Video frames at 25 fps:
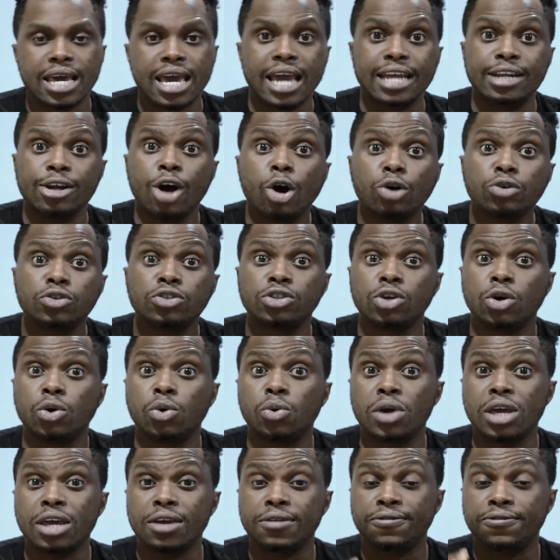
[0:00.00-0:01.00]
And
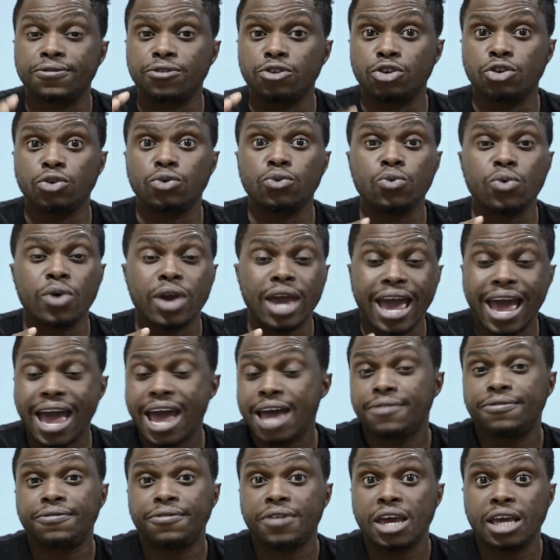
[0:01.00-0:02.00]
also, if you
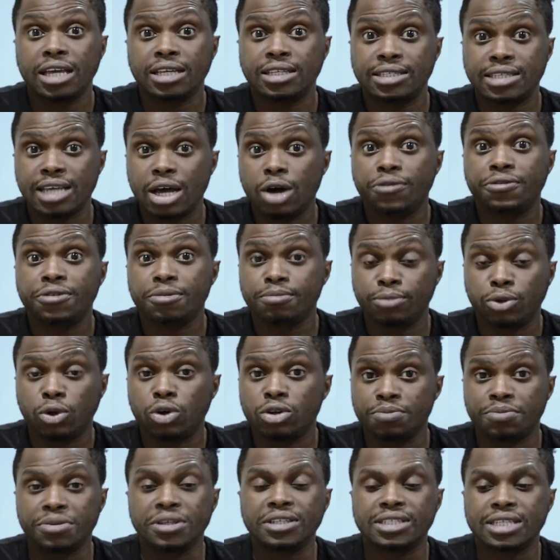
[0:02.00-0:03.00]
have a
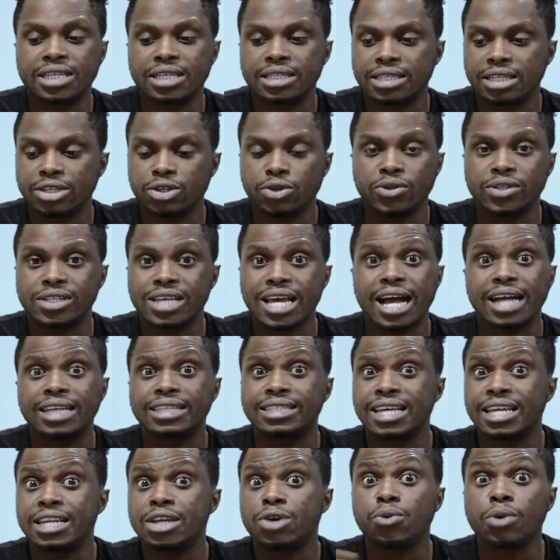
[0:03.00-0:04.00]
self-employed business and you're
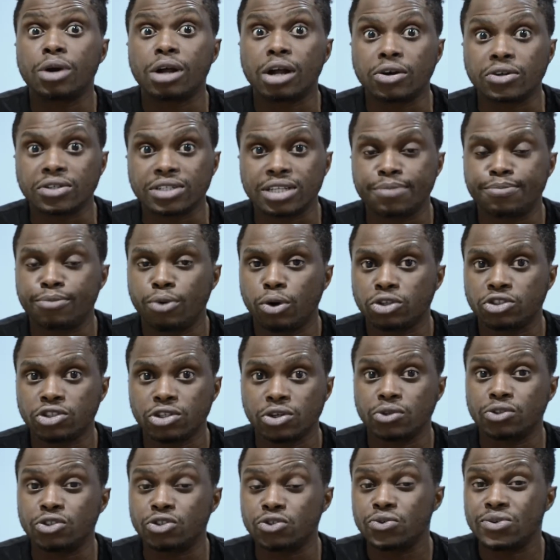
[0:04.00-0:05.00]
taxed anywhere else that
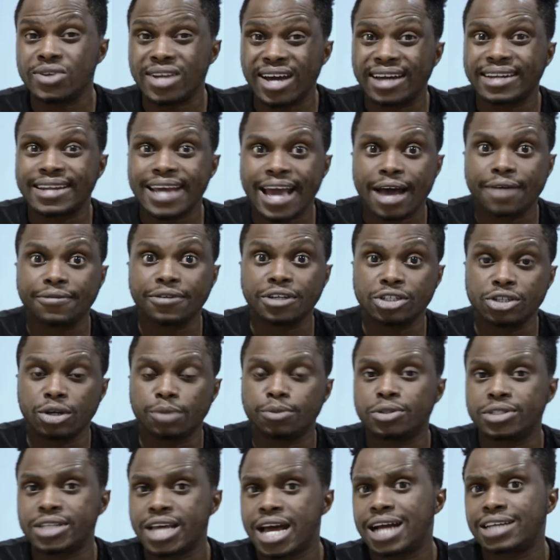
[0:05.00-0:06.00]
Portugal do not have a
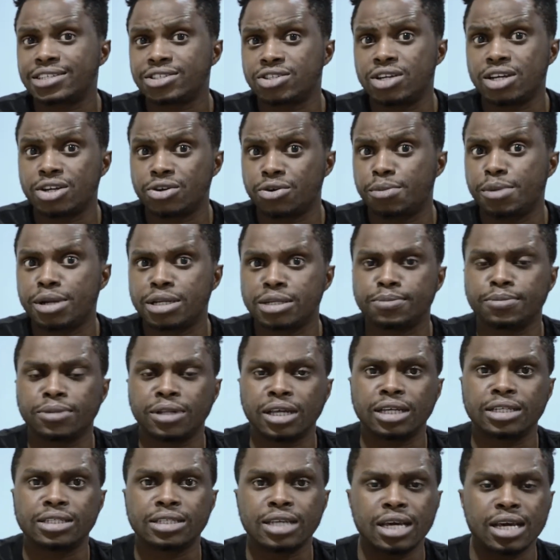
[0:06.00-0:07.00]
double taxing agreement in
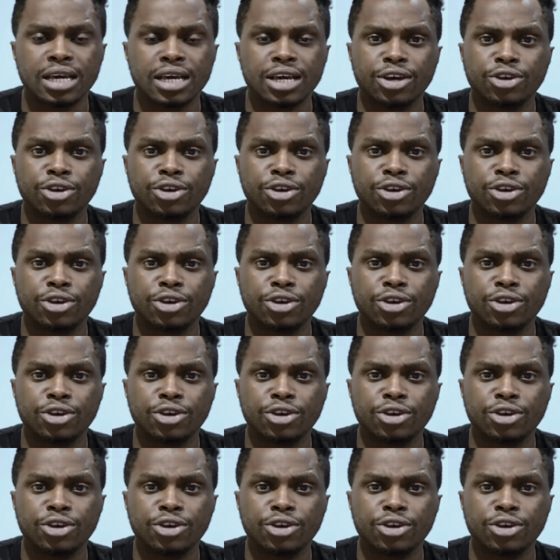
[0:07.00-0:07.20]
place,